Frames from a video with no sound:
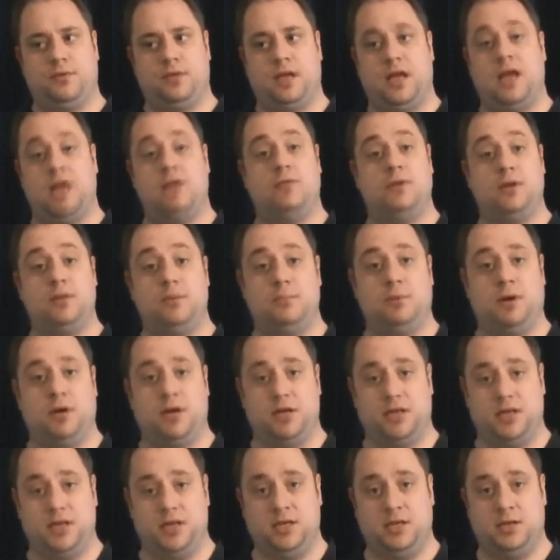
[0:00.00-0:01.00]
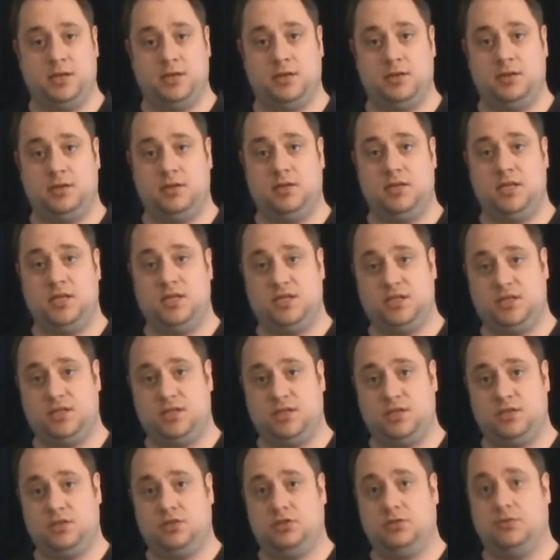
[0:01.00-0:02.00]
everybody
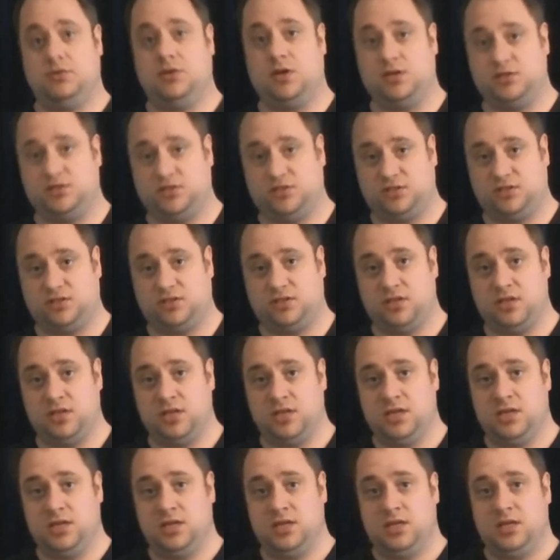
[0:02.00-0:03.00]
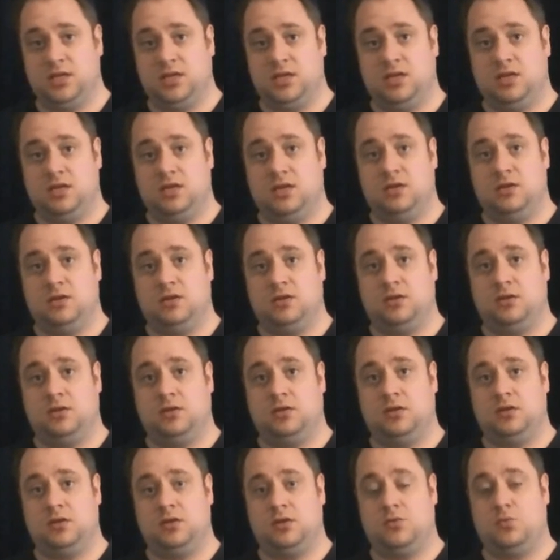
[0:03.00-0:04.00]
this trust.
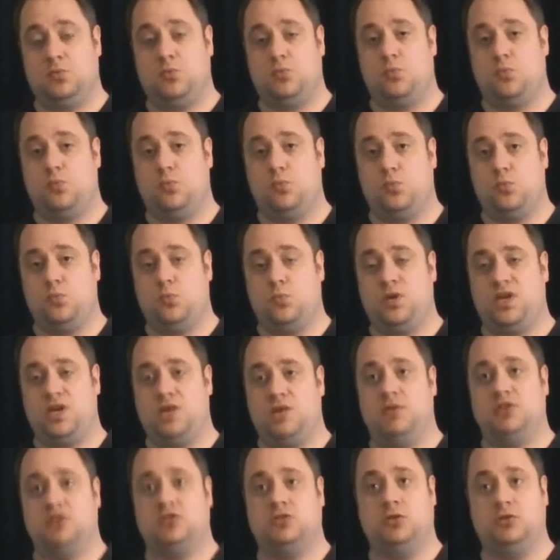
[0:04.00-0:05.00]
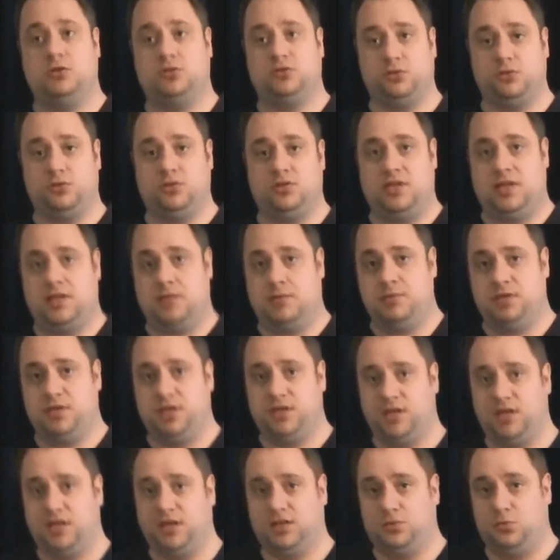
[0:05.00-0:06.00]
Uh, he was also telling me
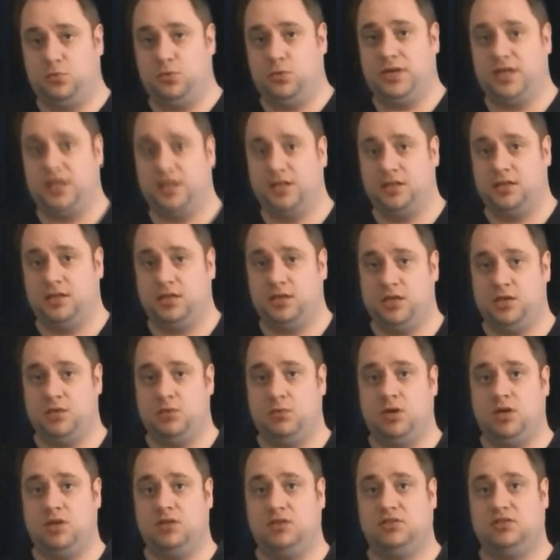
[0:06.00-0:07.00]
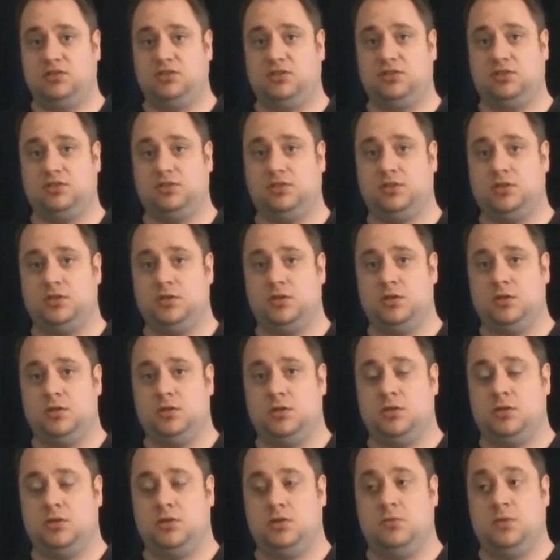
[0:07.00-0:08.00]
that when he was,
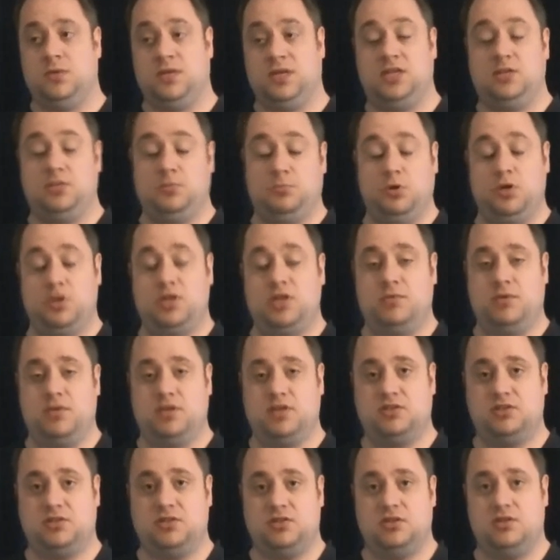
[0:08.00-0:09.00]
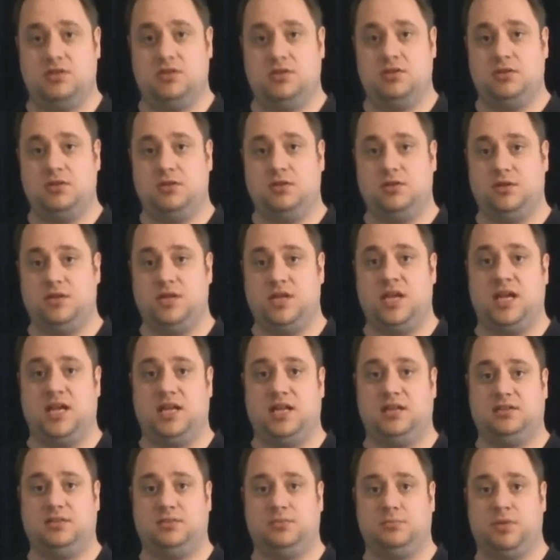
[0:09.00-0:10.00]
when his body was
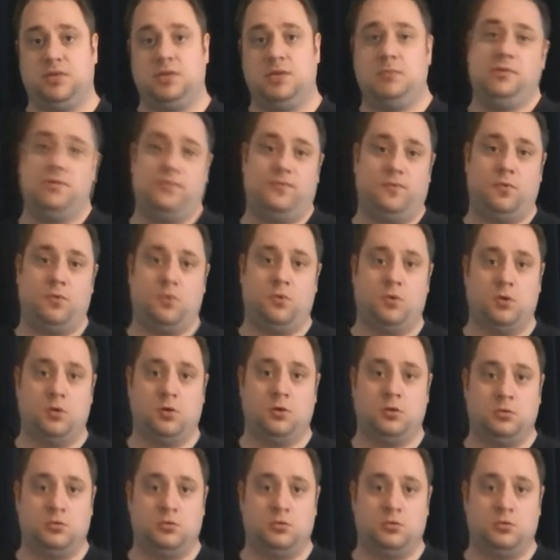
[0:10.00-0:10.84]
dead, maybe for